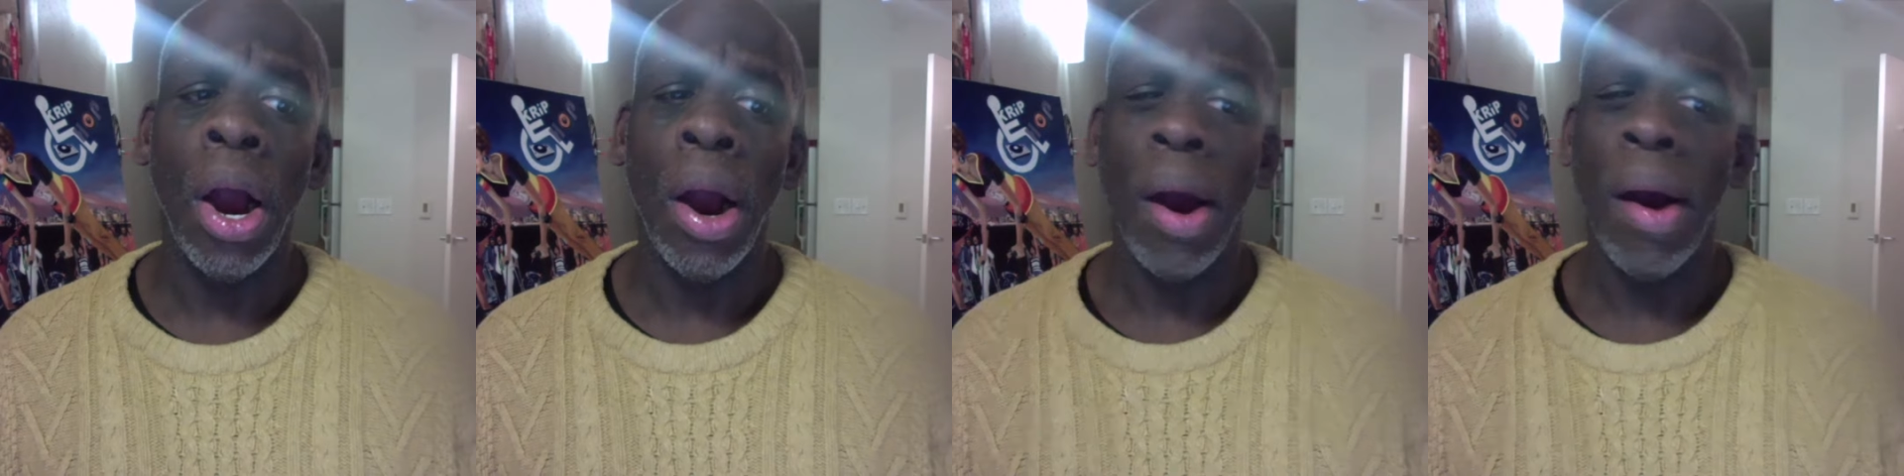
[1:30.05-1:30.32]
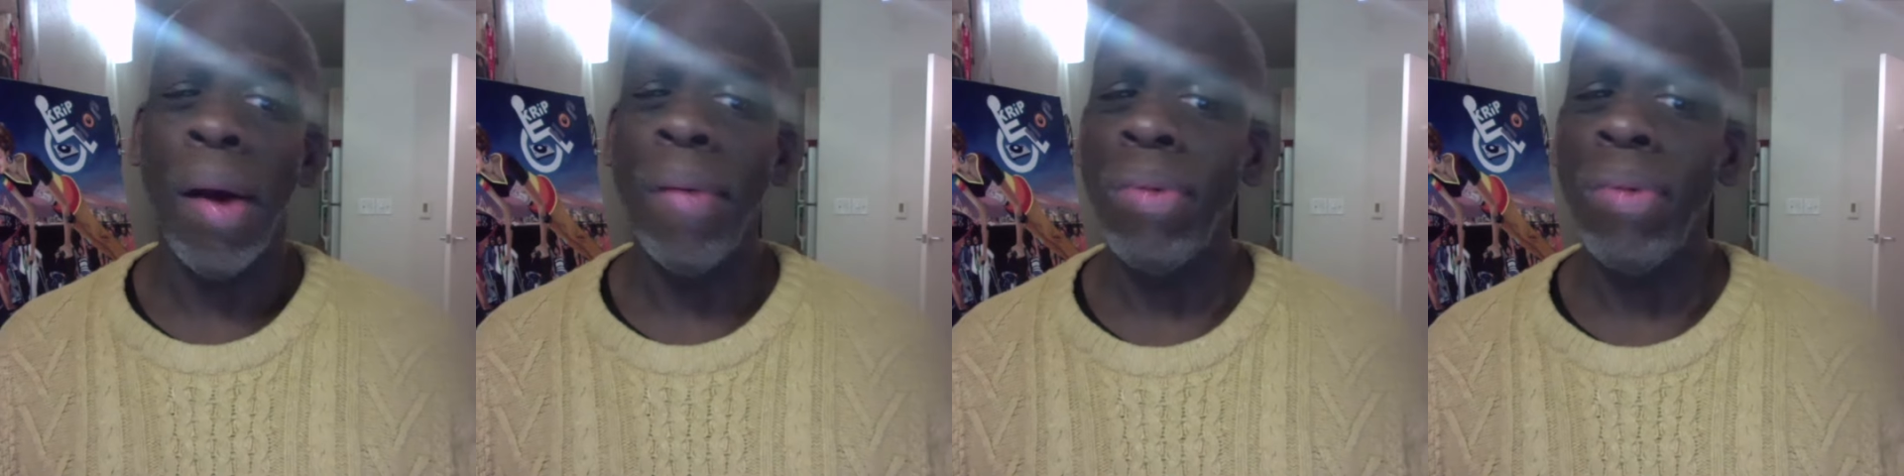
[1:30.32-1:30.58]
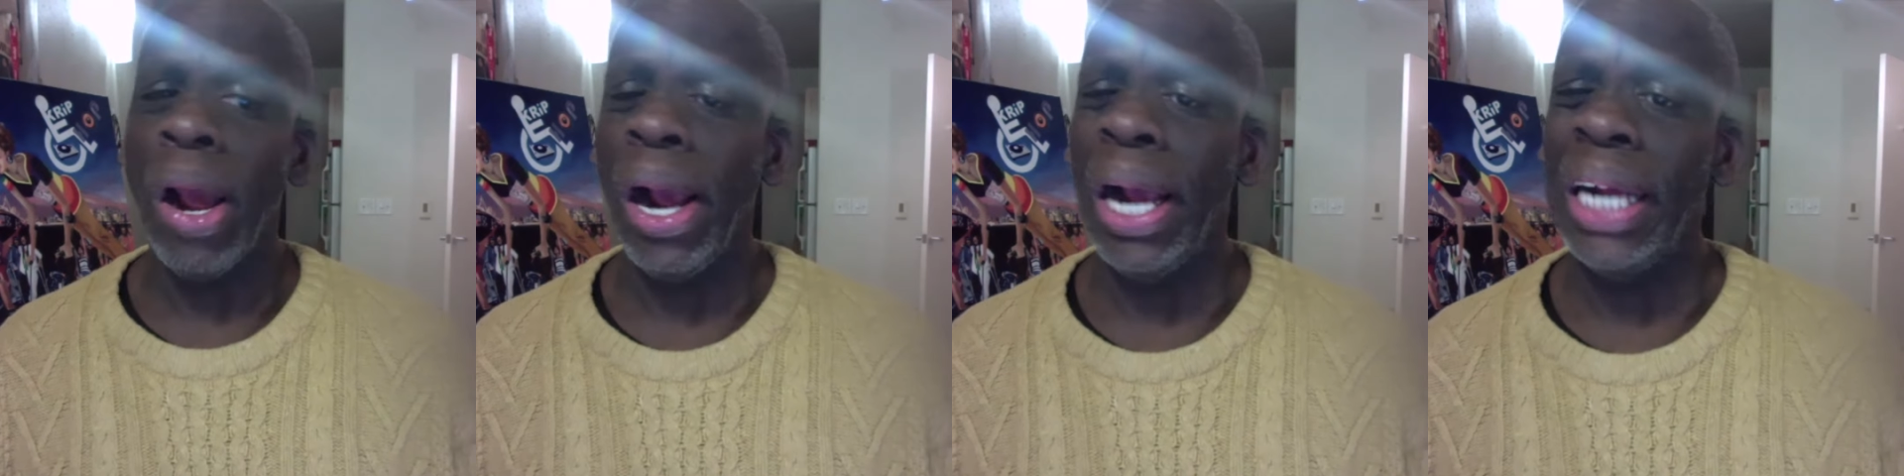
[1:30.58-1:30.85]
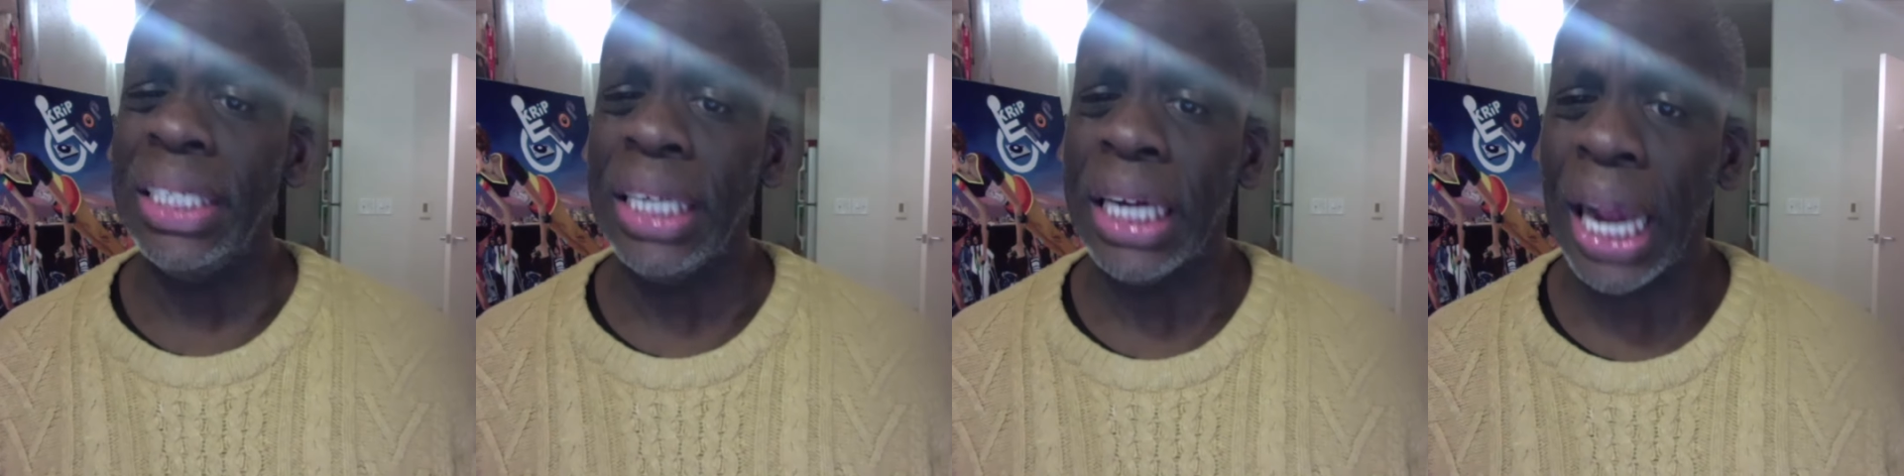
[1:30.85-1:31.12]
of your
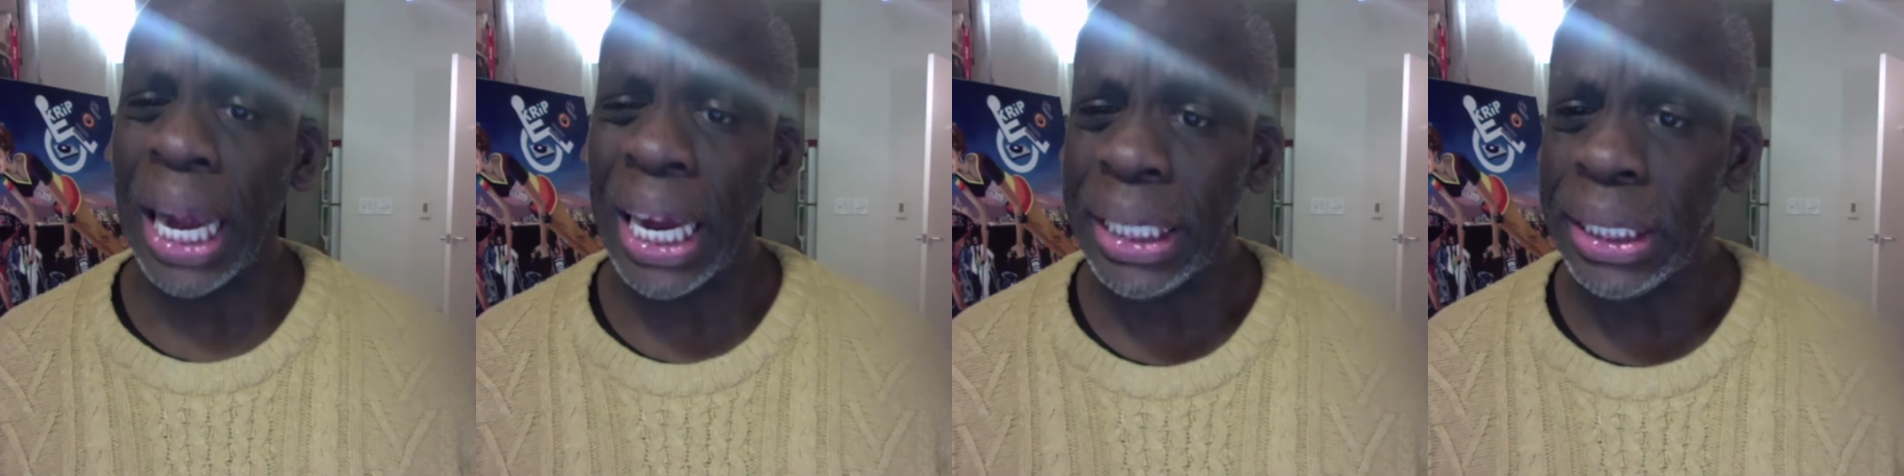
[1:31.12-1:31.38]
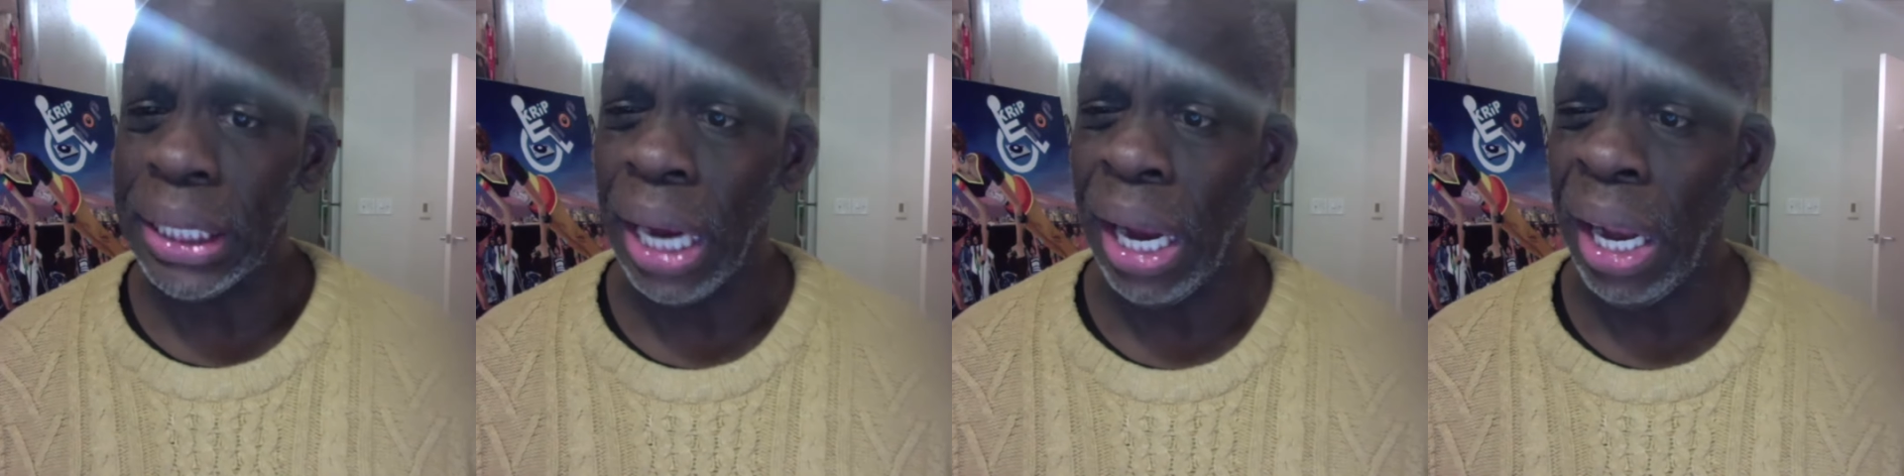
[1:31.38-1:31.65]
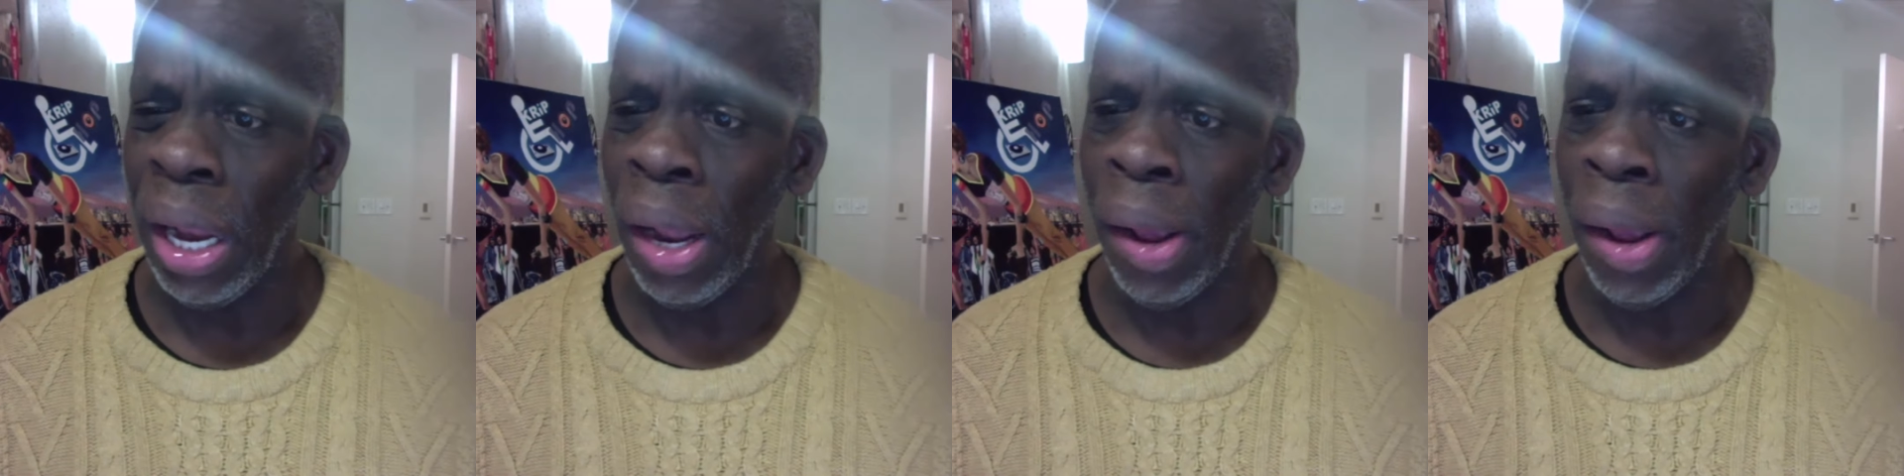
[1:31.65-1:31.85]
education